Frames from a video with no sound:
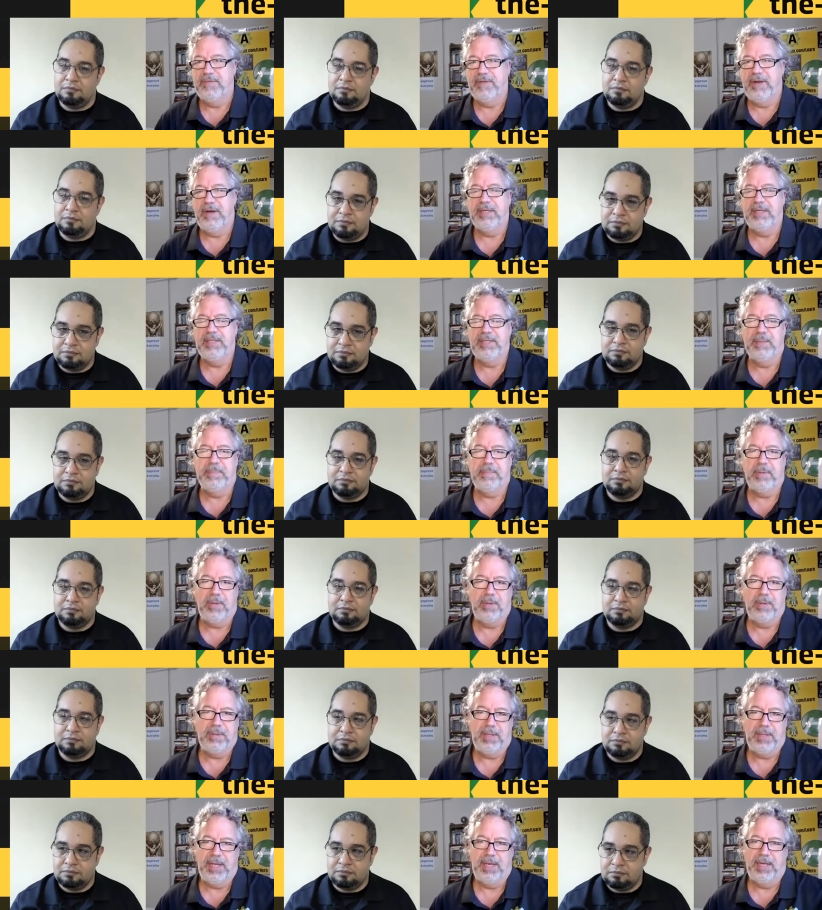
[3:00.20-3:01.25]
Speaker 1: very
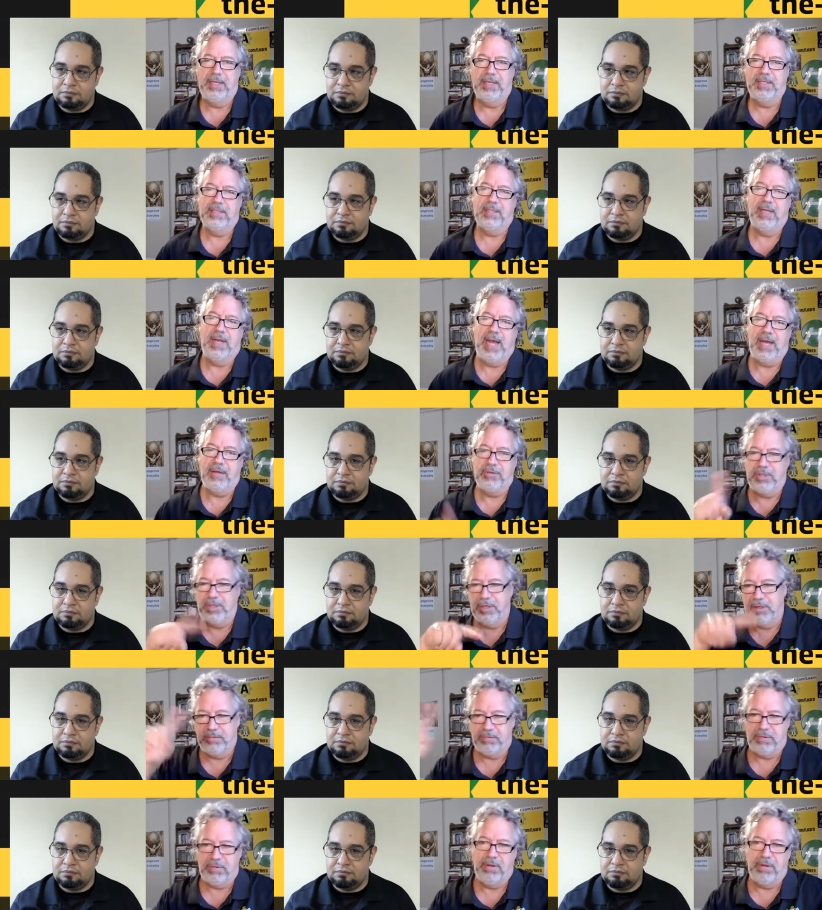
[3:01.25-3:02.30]
simple, and it just allows you
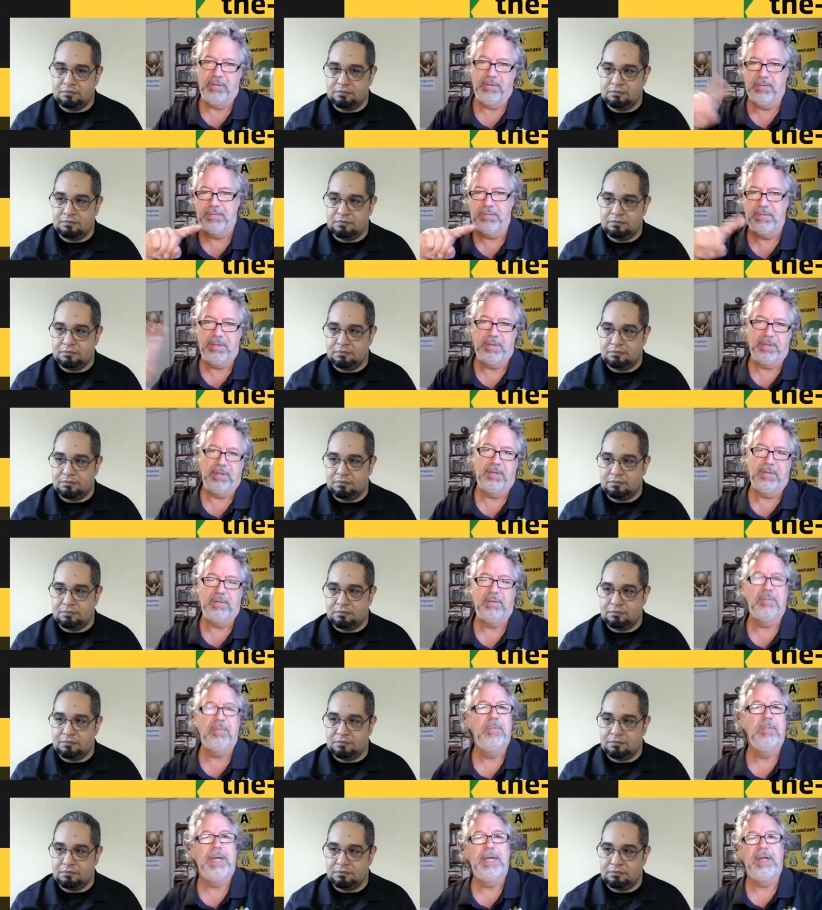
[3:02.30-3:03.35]
to throw
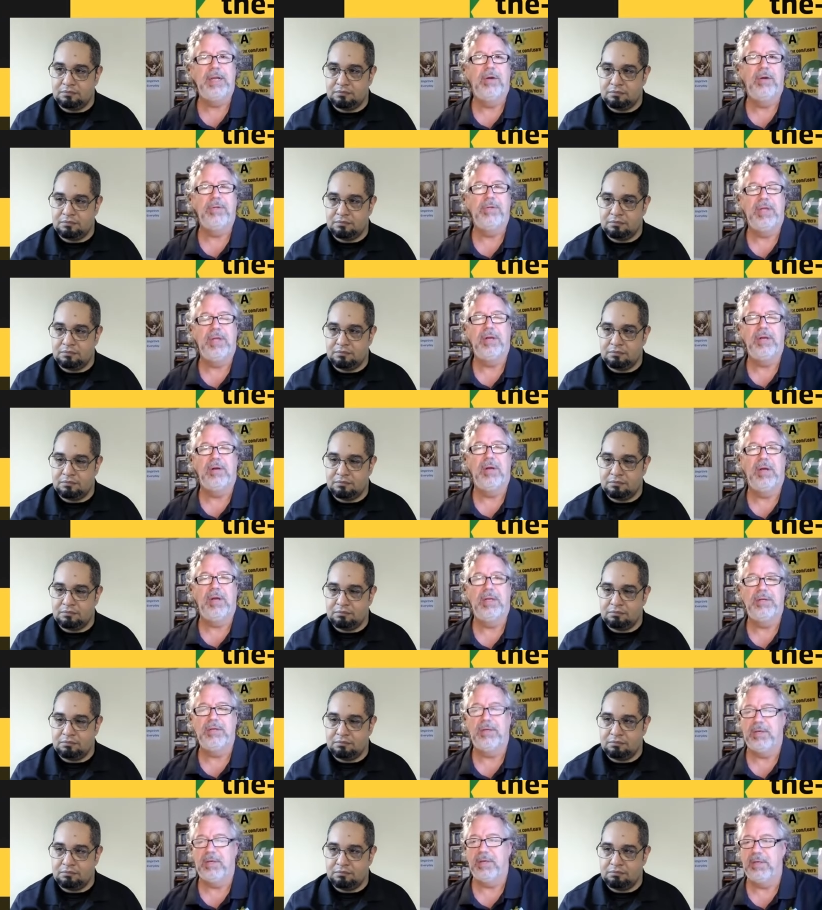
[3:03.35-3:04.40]
your window that you're
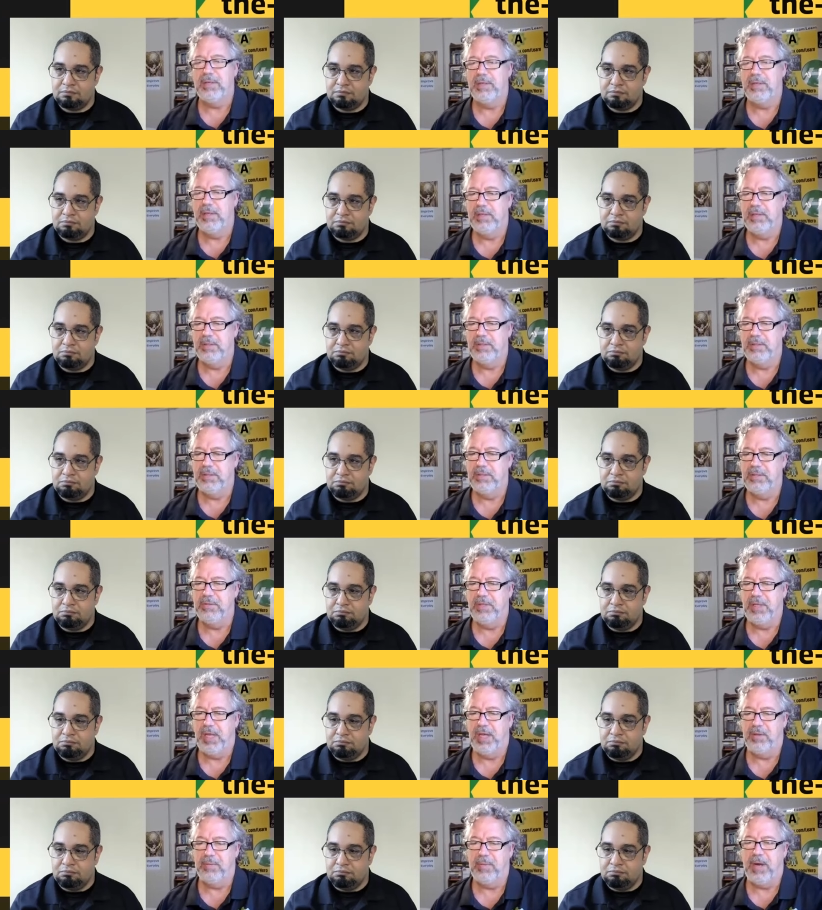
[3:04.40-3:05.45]
under to
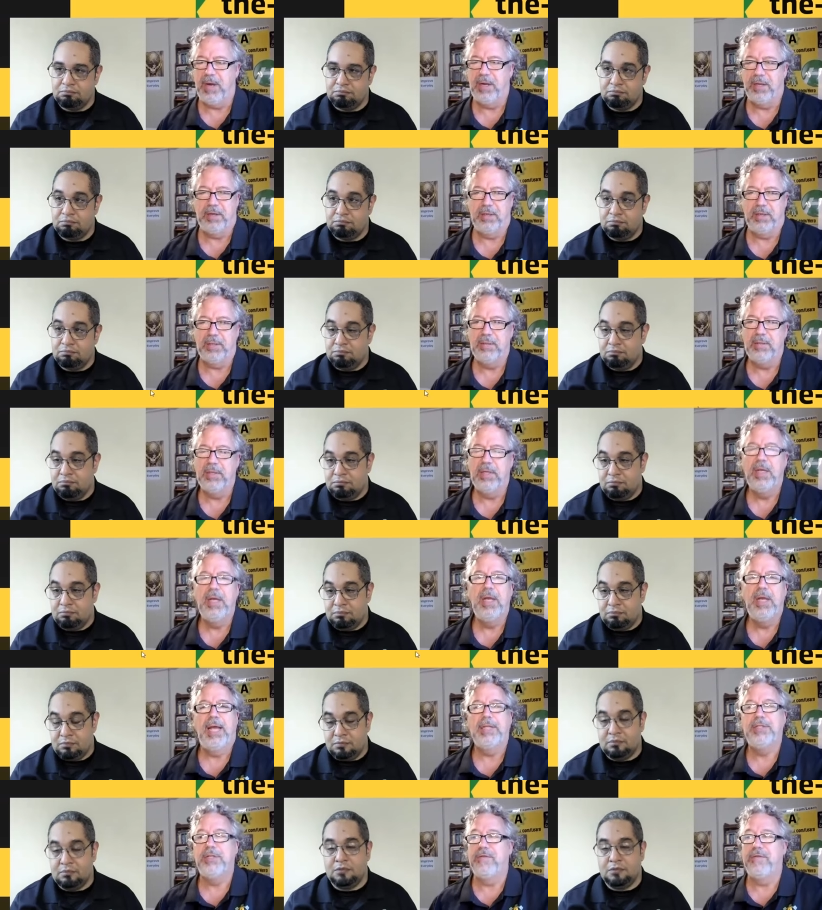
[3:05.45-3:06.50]
the other monitor.
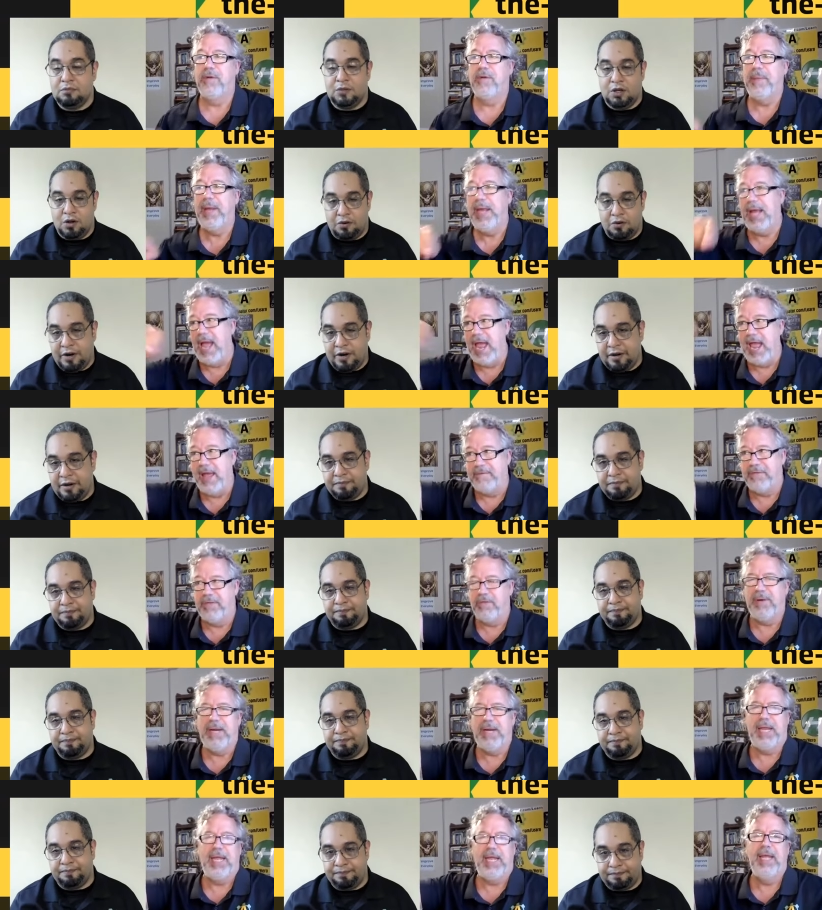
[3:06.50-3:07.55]
And so for me, I have
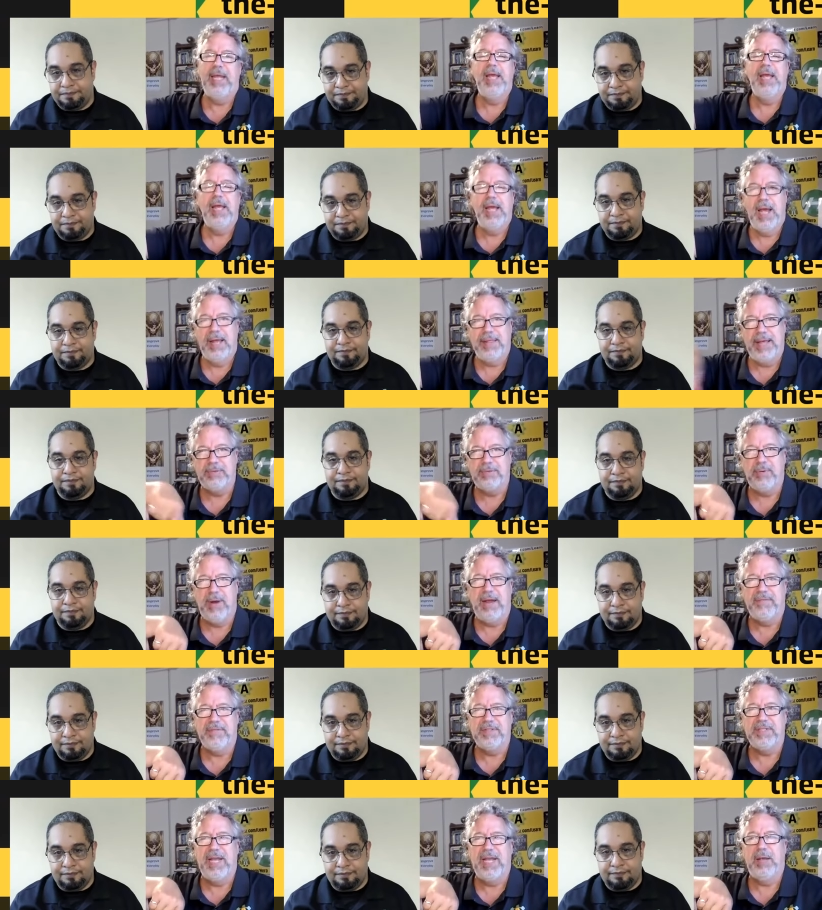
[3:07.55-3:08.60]
three, and that's why I
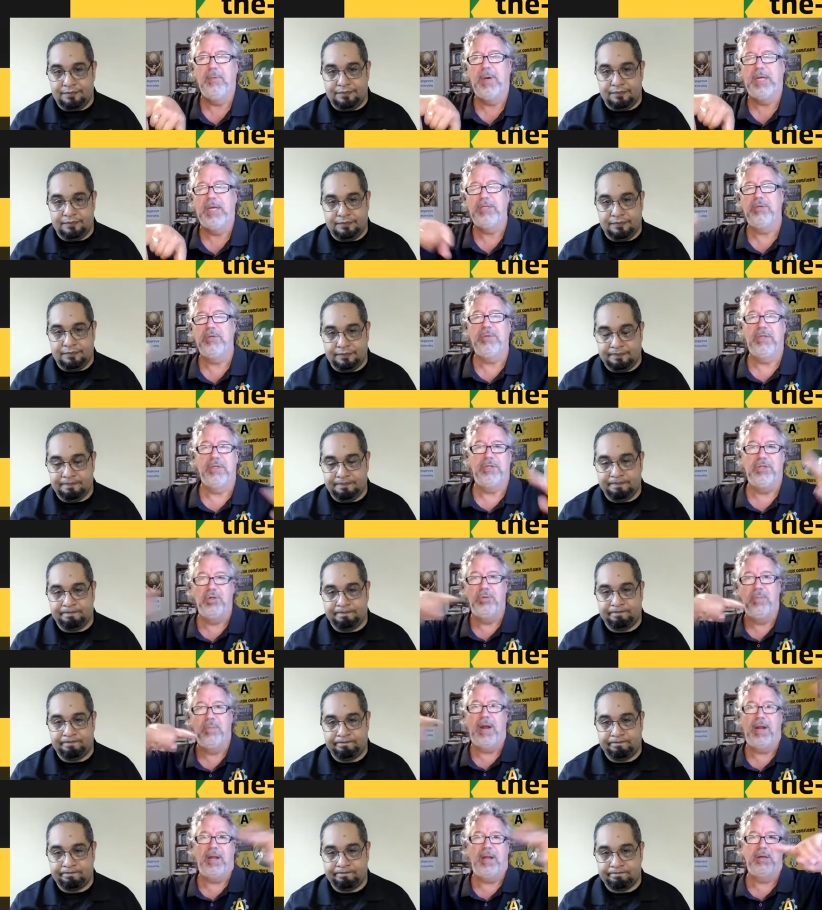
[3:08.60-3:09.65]
have to say, what do the
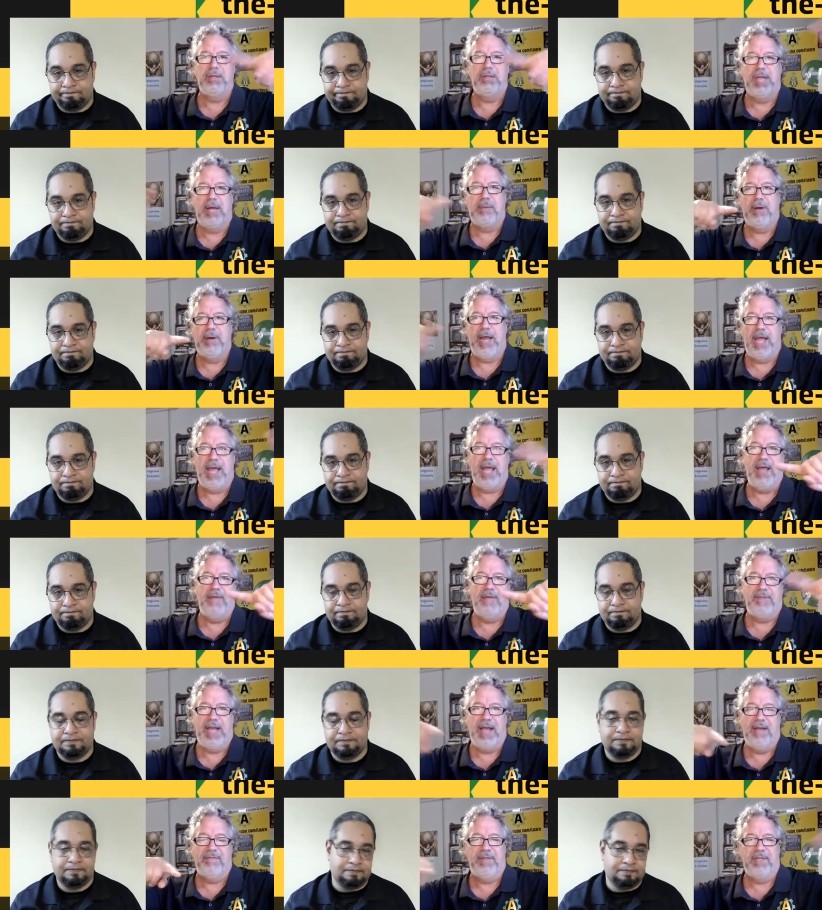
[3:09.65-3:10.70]
two monitors I want to
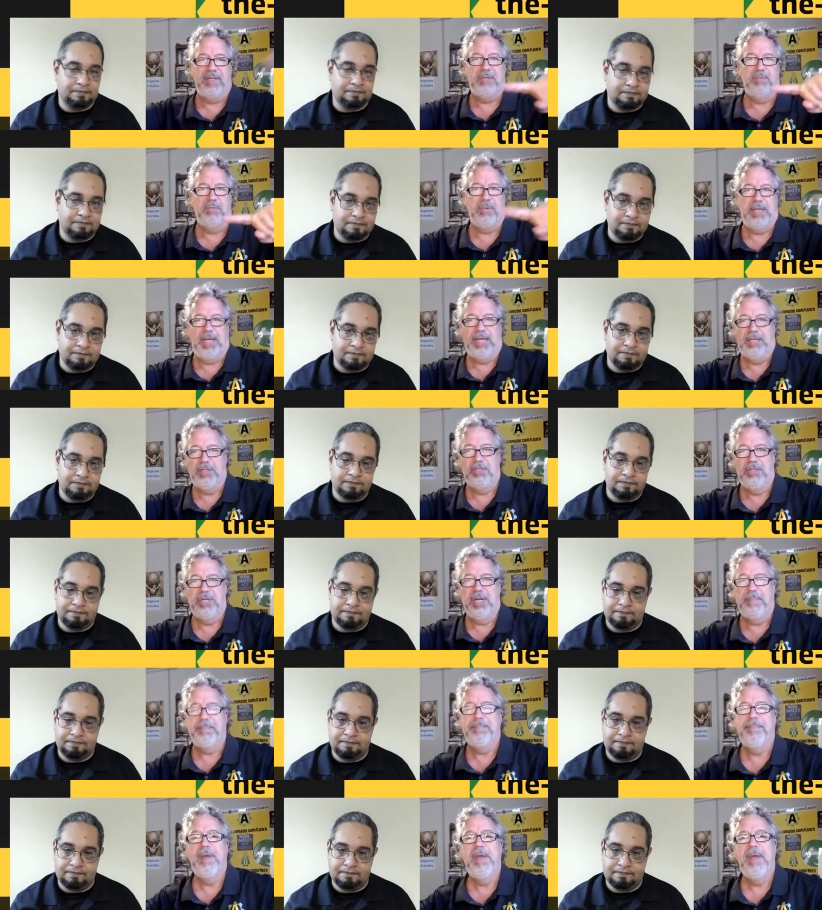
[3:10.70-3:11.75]
have this
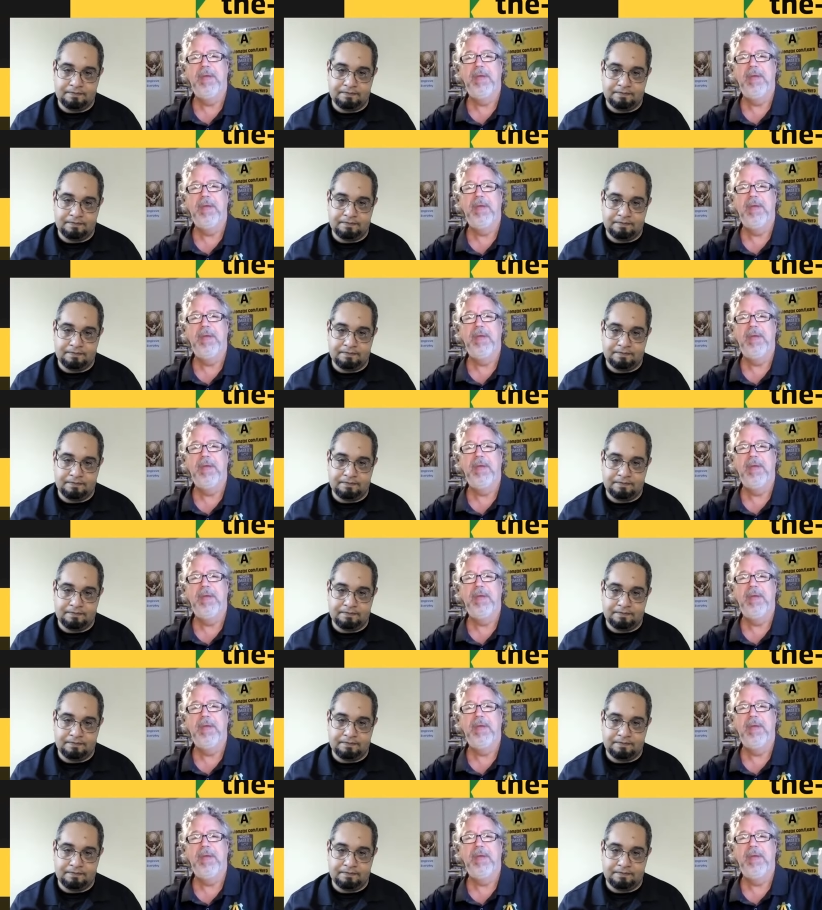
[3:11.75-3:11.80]
relationship?